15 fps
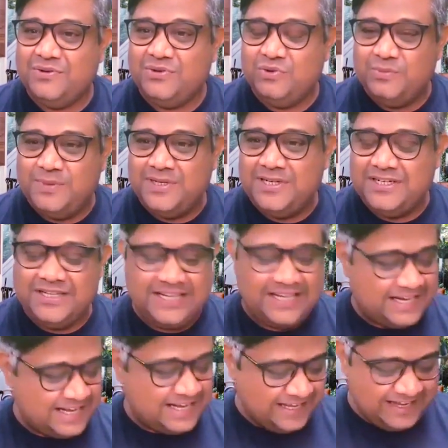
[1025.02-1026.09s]
Uber,
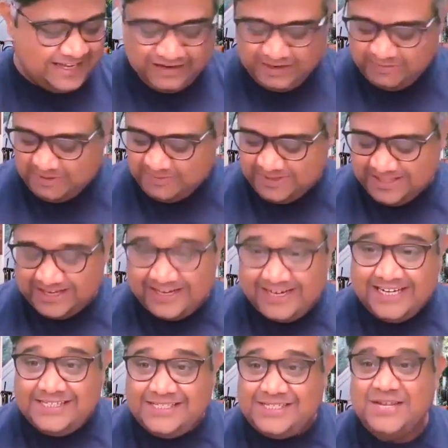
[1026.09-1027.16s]
and I can't remember the
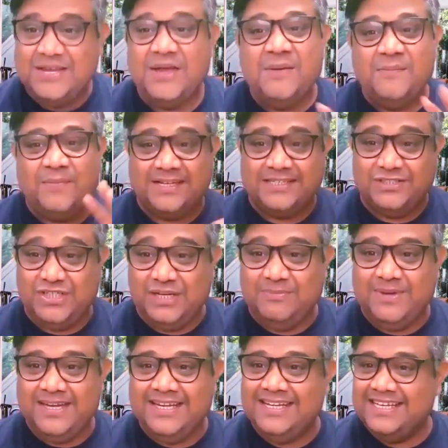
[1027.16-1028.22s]
rest. But
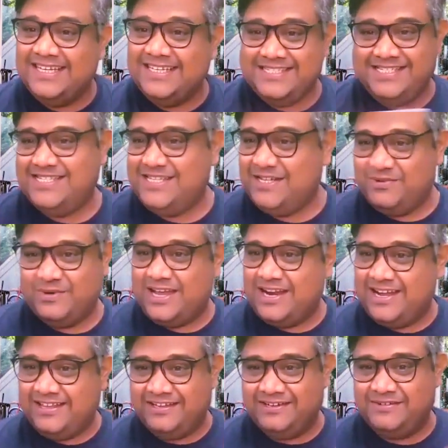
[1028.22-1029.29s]
Gmail is,
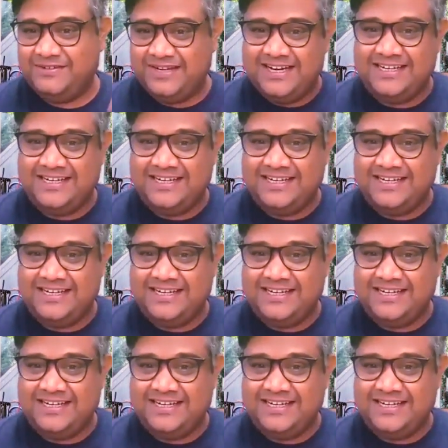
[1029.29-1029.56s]
another